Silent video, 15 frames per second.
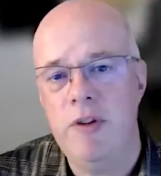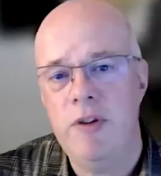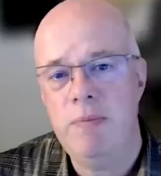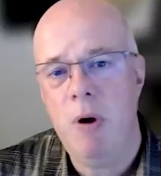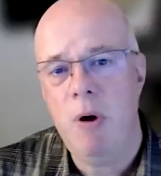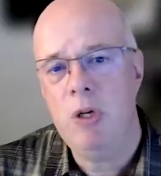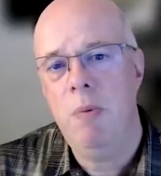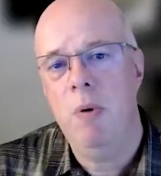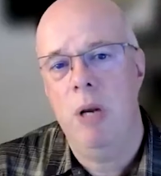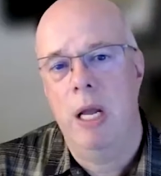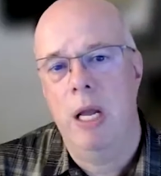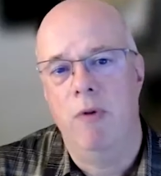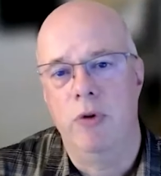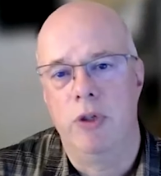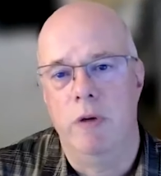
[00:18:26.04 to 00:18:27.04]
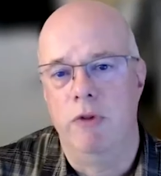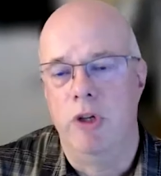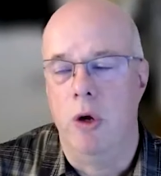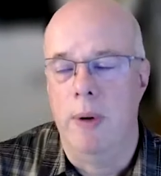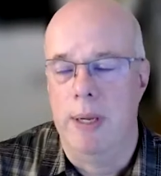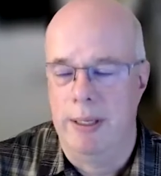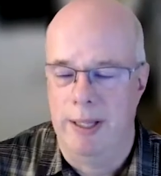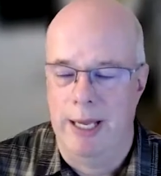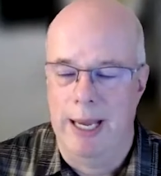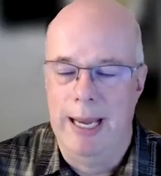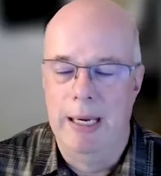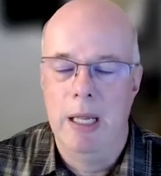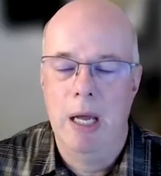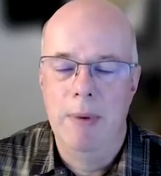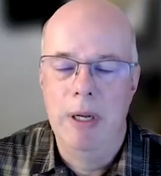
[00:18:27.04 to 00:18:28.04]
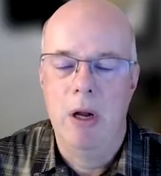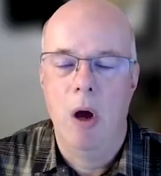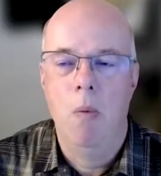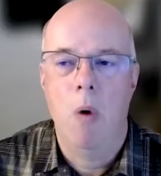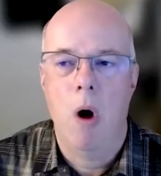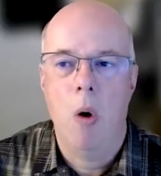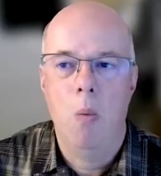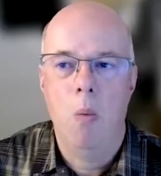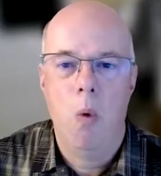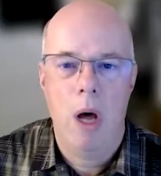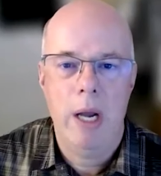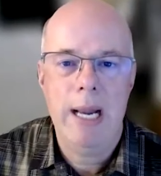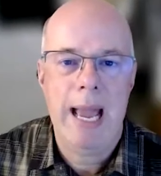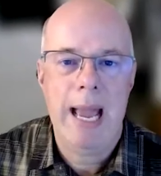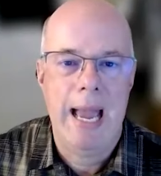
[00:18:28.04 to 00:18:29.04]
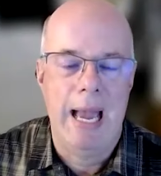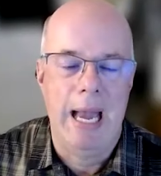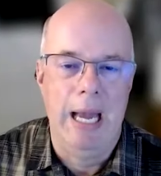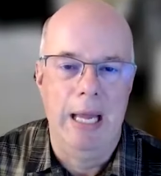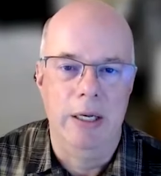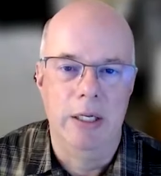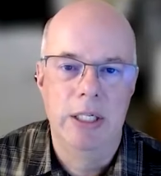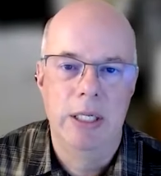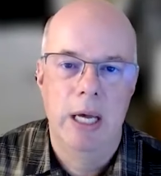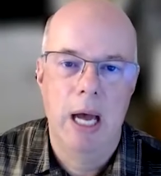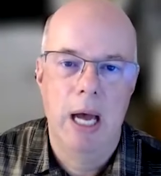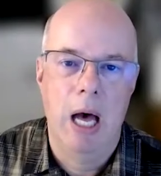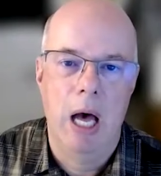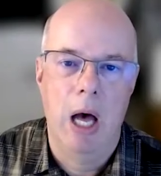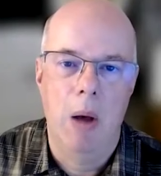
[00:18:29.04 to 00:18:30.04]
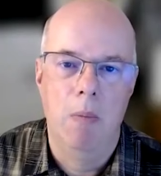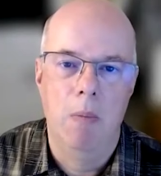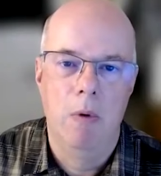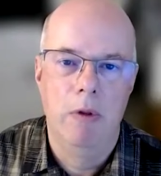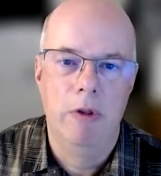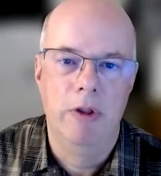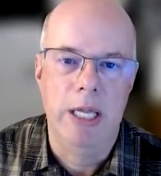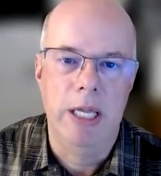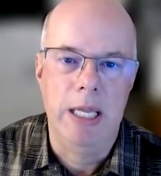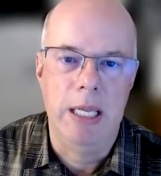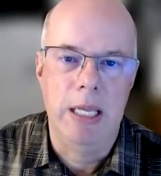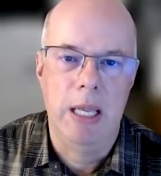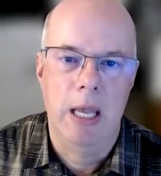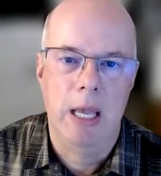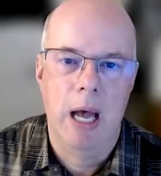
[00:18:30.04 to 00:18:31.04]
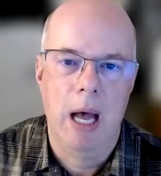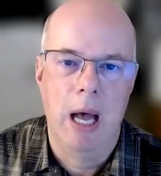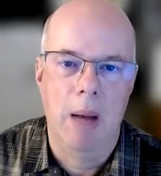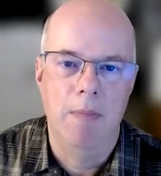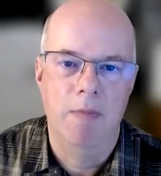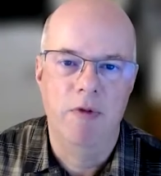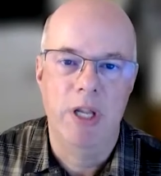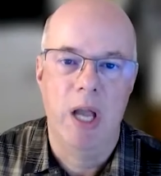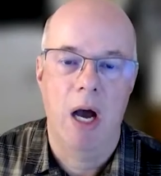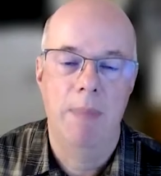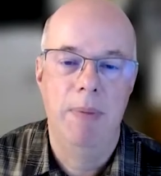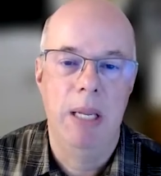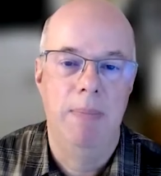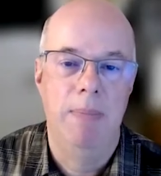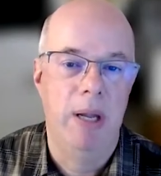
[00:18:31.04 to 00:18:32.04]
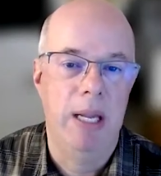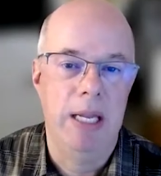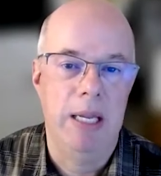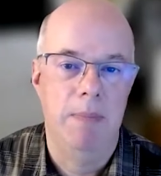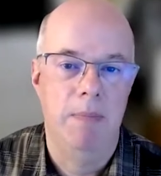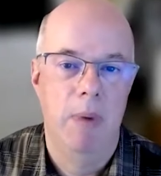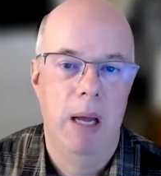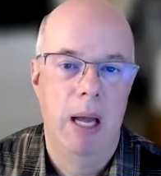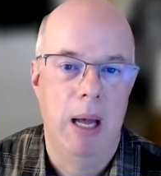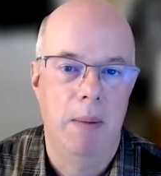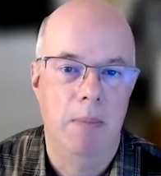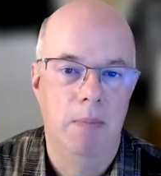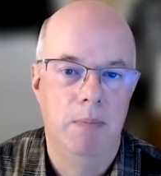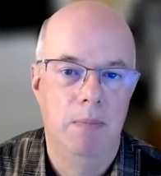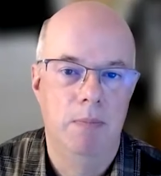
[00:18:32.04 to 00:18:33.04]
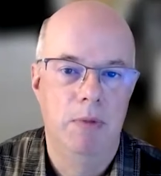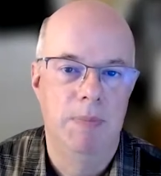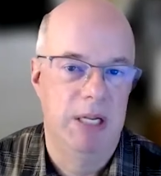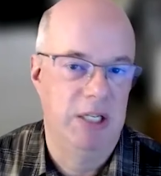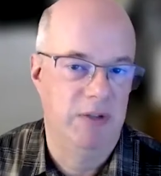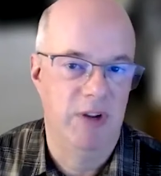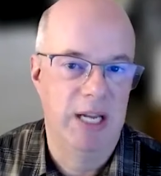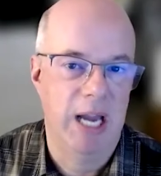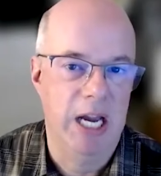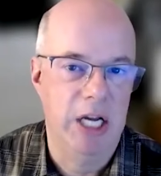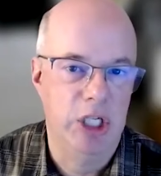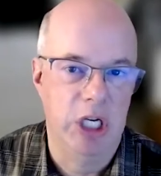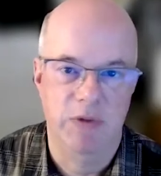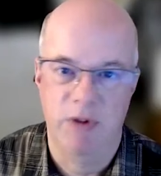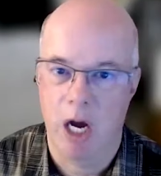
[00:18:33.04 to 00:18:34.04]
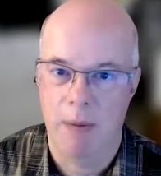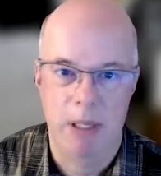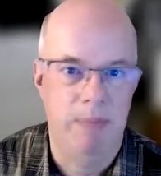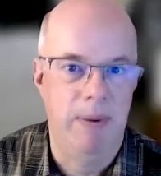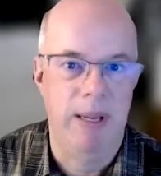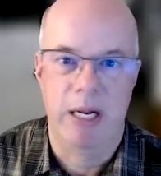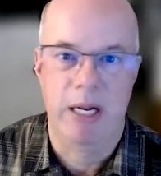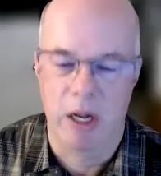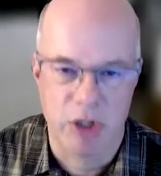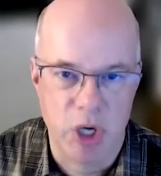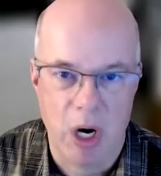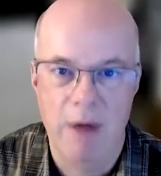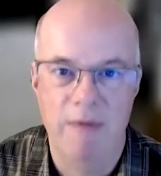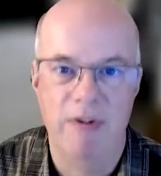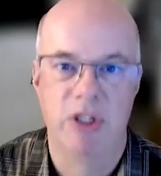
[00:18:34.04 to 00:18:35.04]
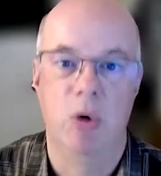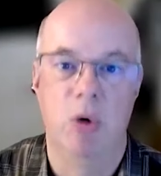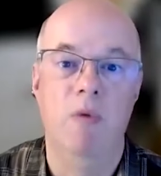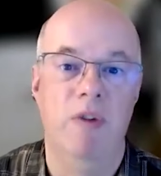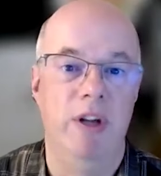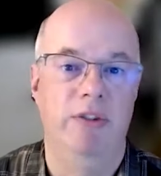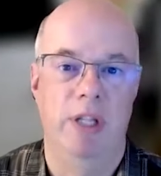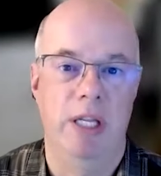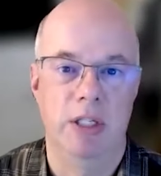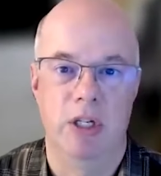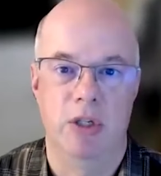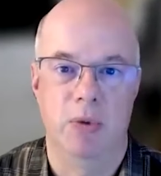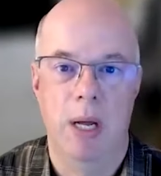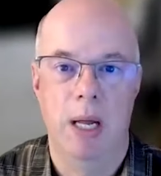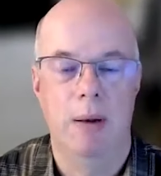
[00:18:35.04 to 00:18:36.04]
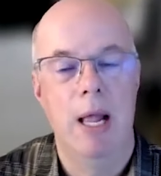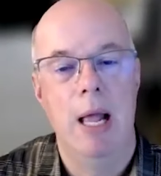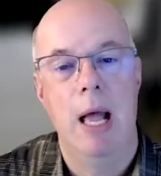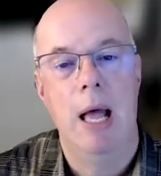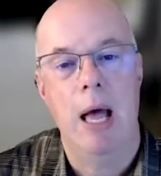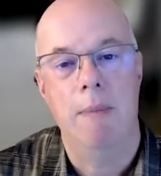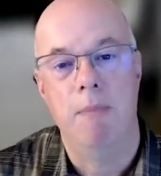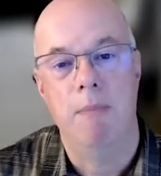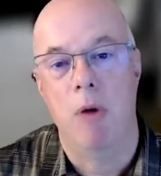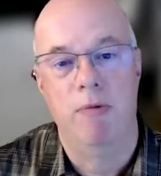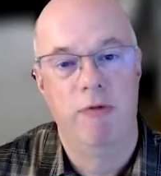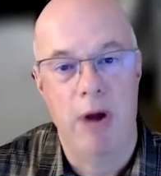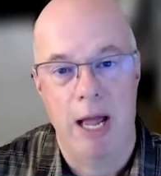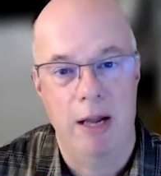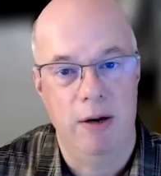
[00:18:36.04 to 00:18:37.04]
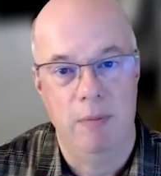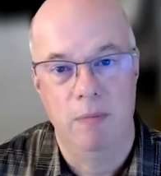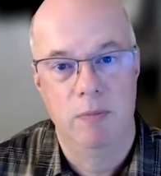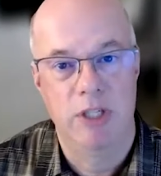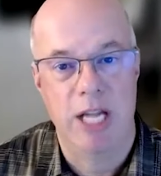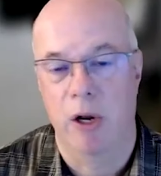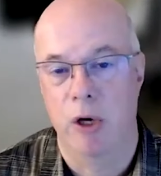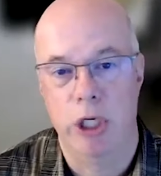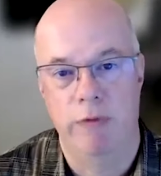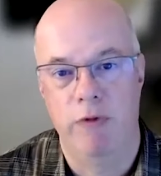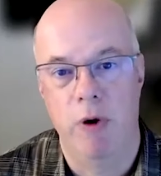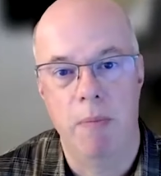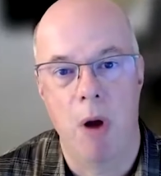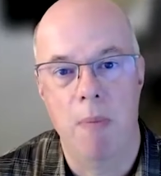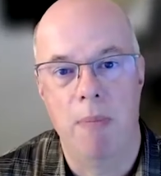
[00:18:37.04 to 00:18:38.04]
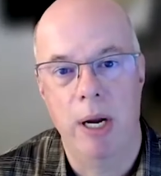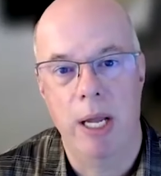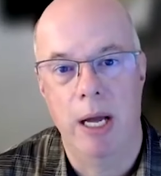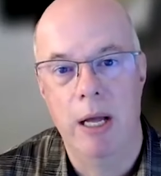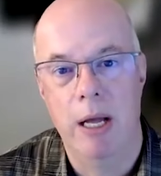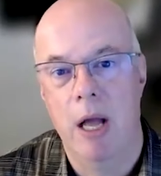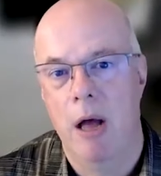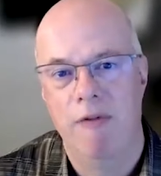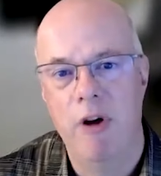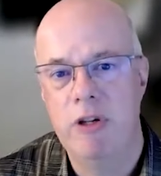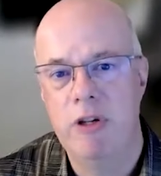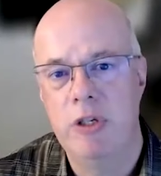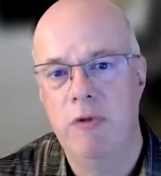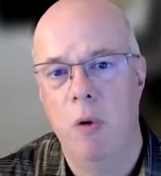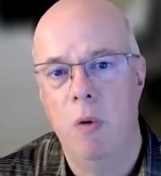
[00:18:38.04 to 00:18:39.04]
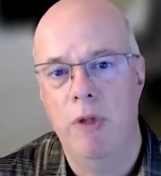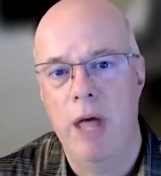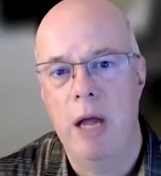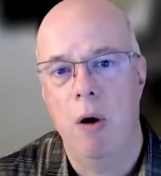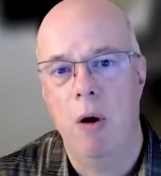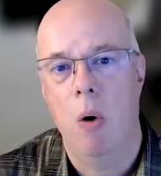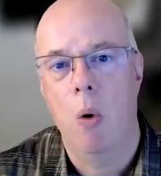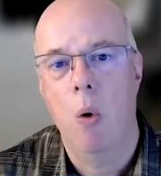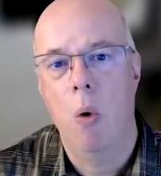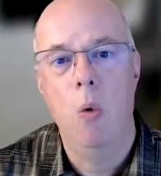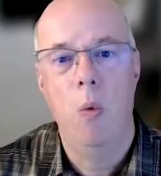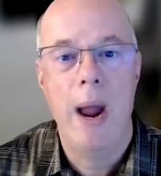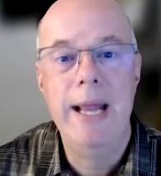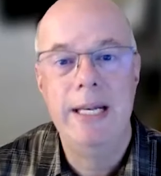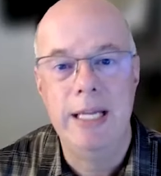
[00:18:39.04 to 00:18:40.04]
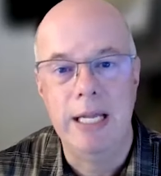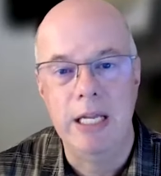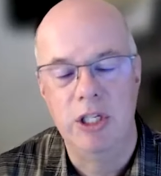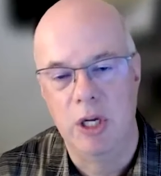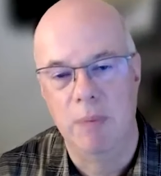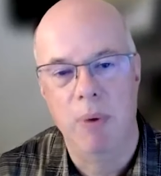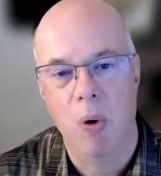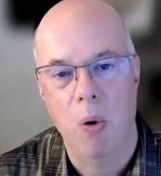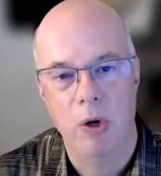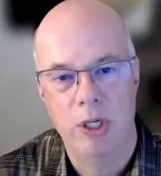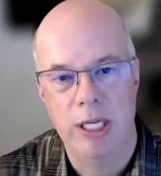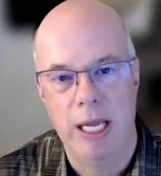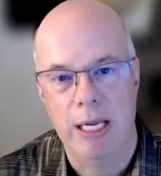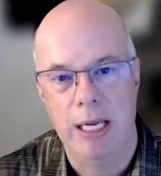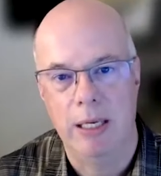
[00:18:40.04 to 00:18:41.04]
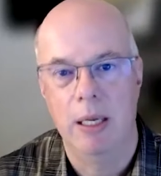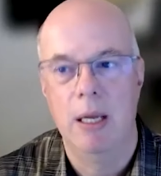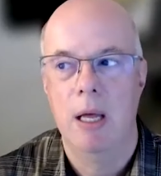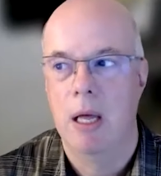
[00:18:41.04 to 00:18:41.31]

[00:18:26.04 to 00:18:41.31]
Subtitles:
there's multiple levels of doing that. I mean, on one hand, the IPP specifications, the IPP class drivers and all these things as well, and technology from Mopria. First of all, they're already supporting